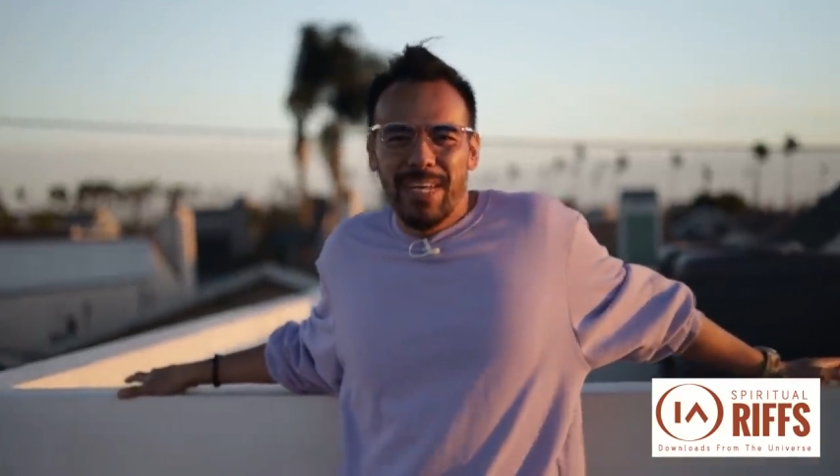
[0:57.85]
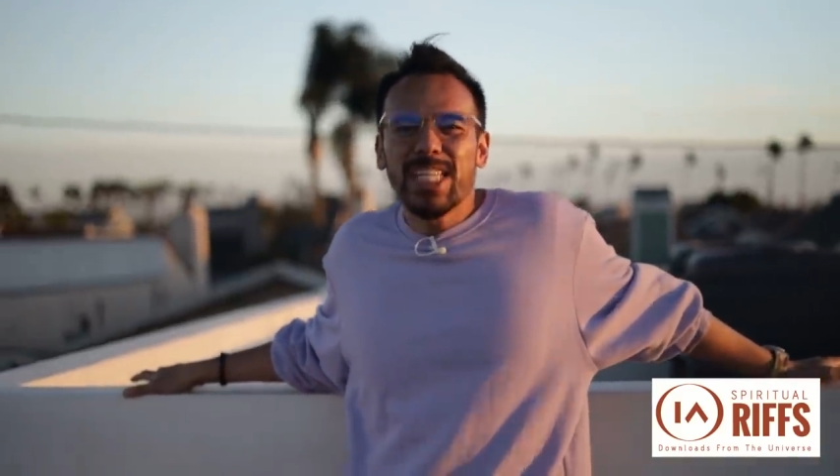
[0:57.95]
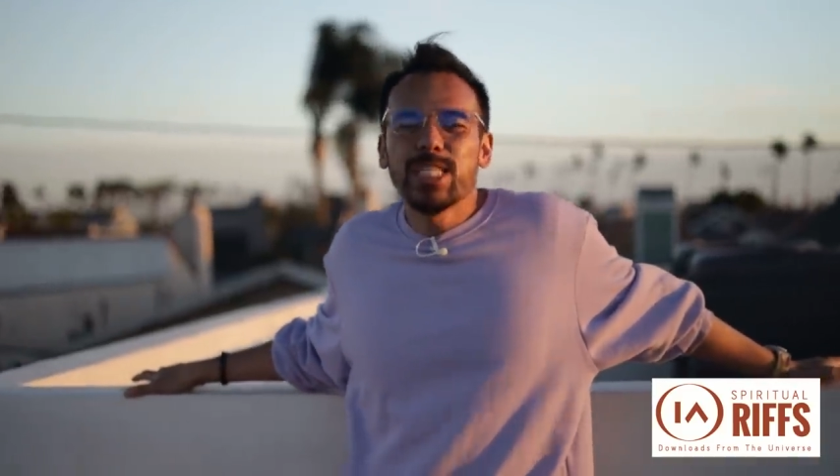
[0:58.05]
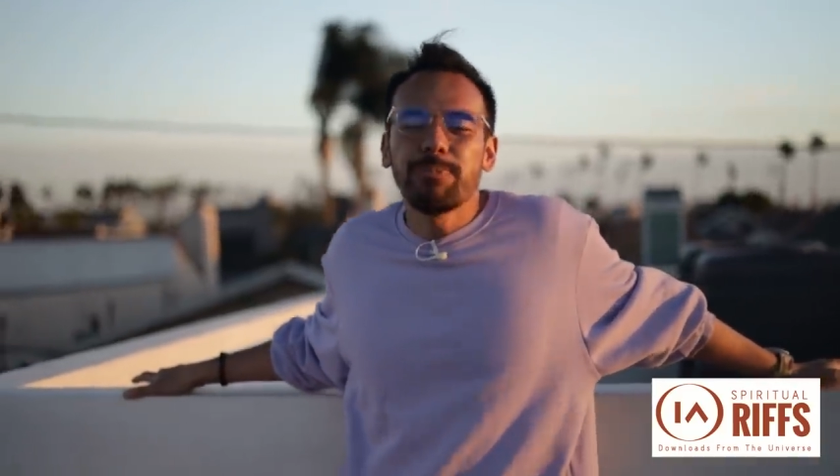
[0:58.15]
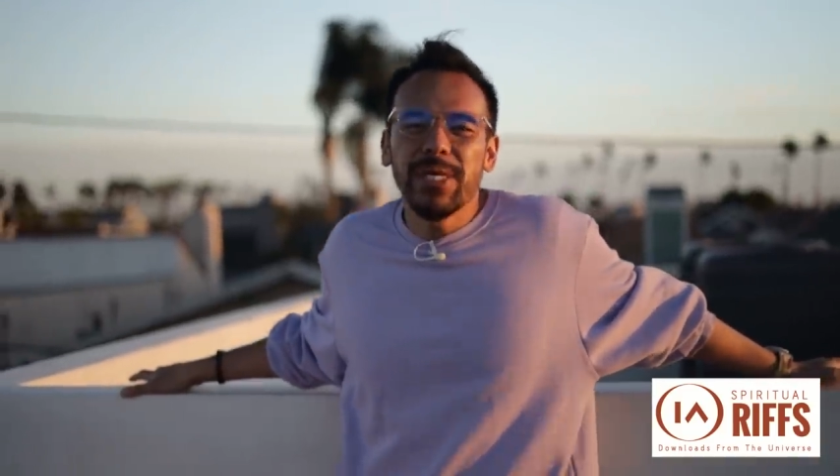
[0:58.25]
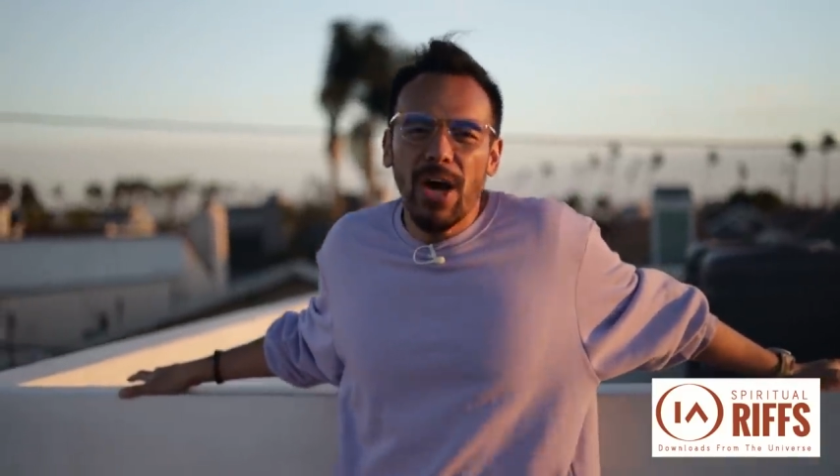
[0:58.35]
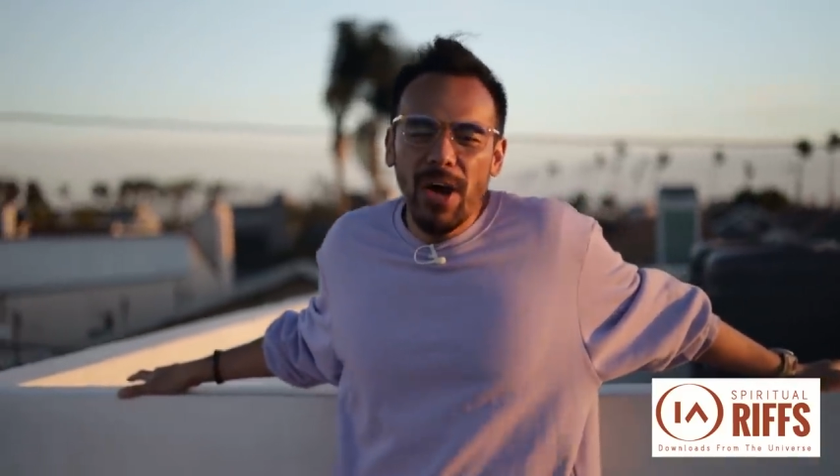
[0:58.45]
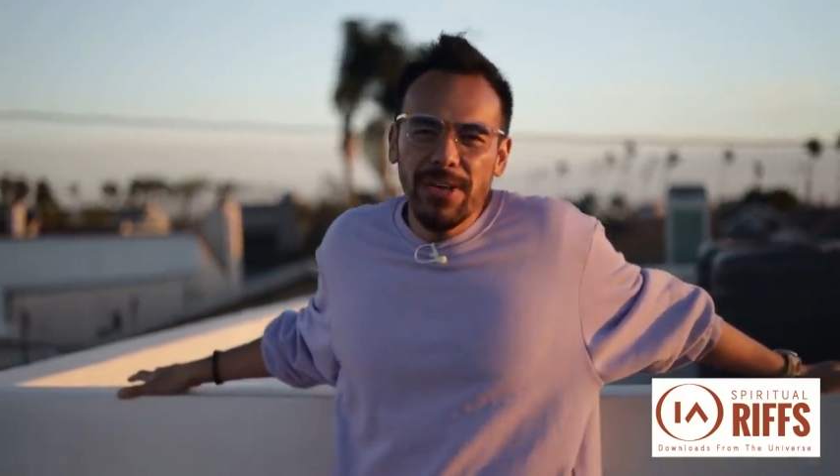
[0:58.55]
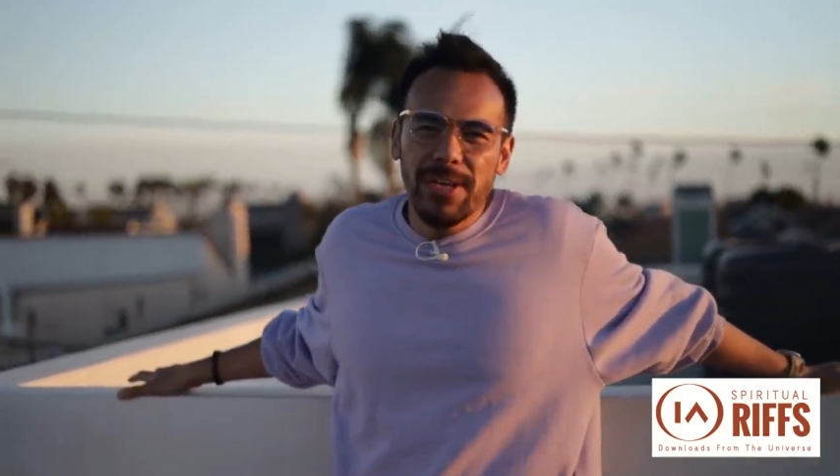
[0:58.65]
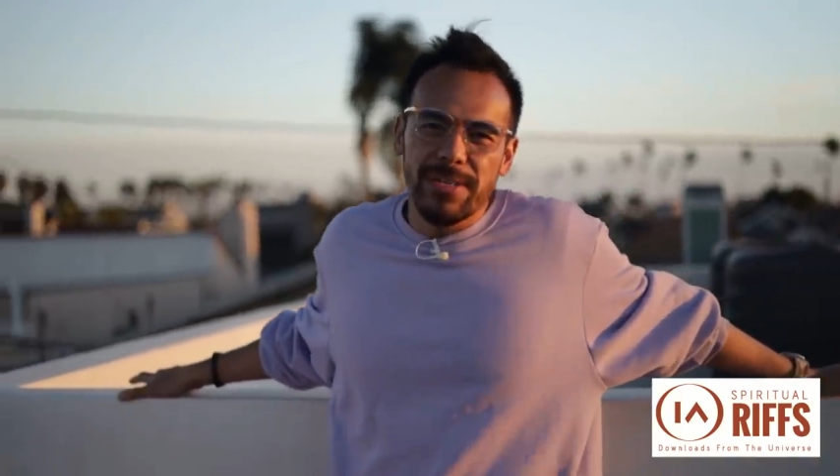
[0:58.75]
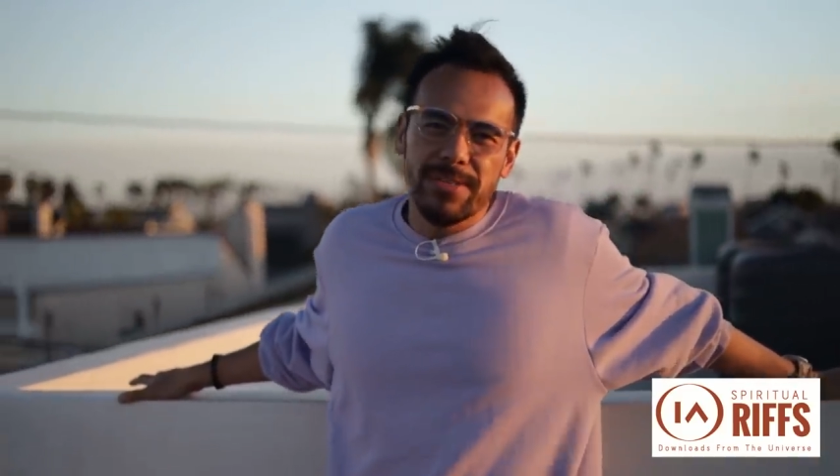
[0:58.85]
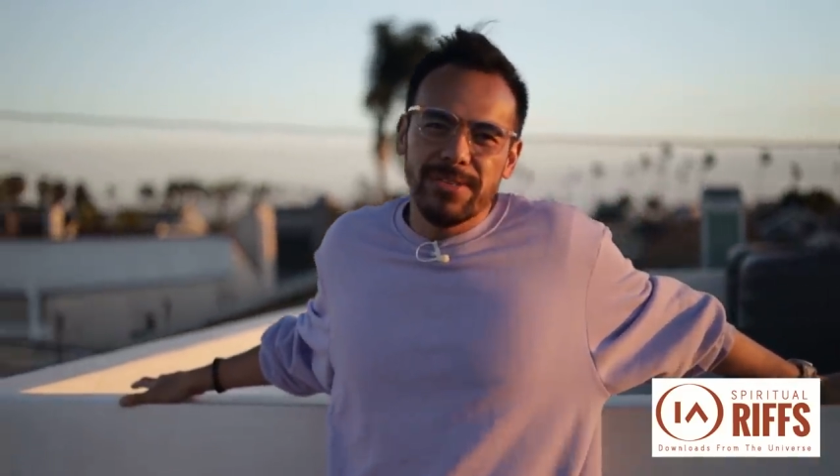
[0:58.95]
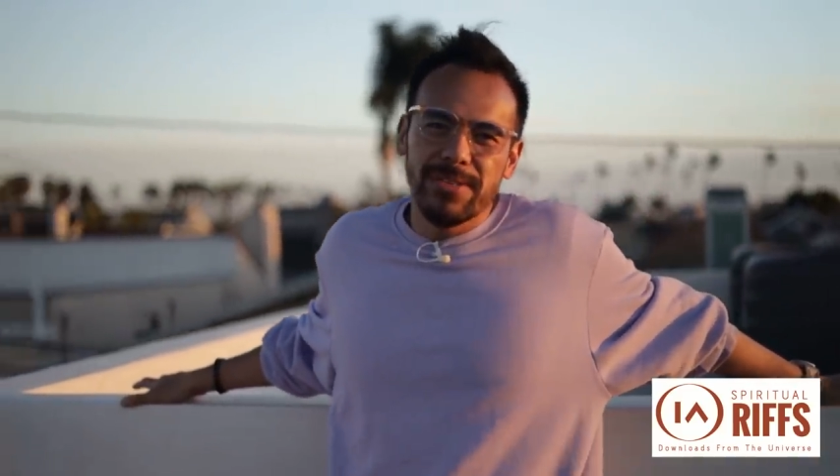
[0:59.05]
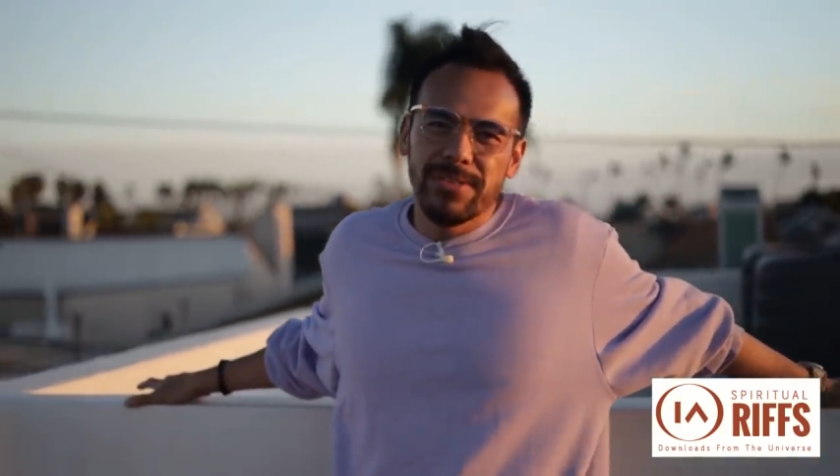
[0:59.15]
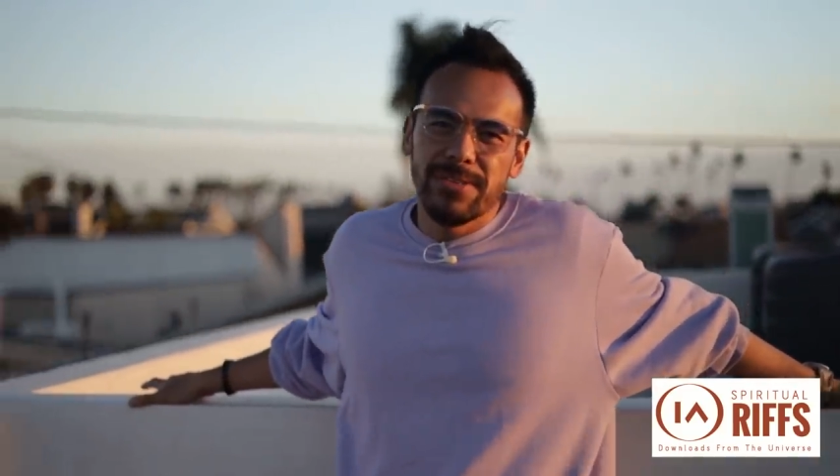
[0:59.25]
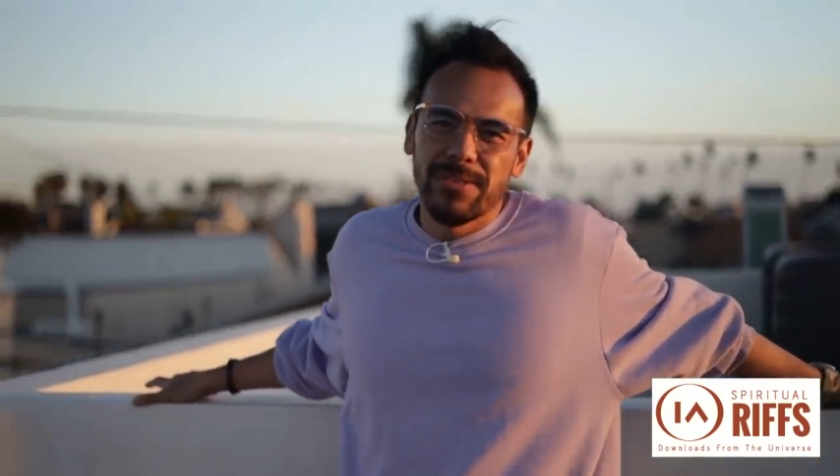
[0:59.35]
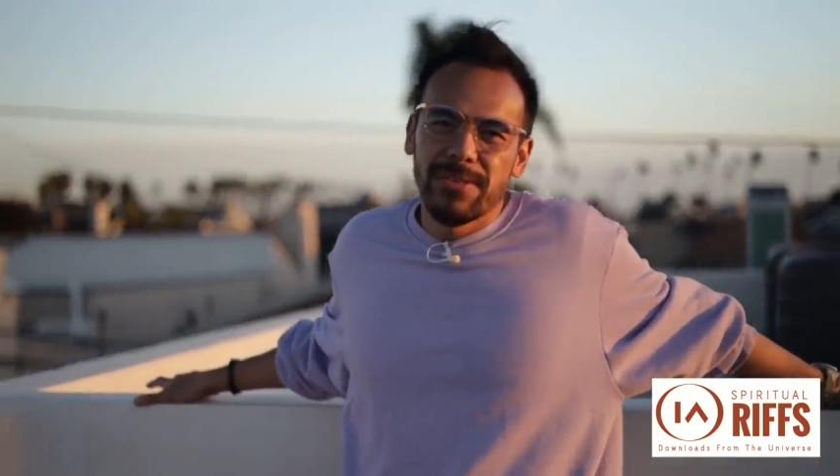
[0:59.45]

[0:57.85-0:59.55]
It's beyond us.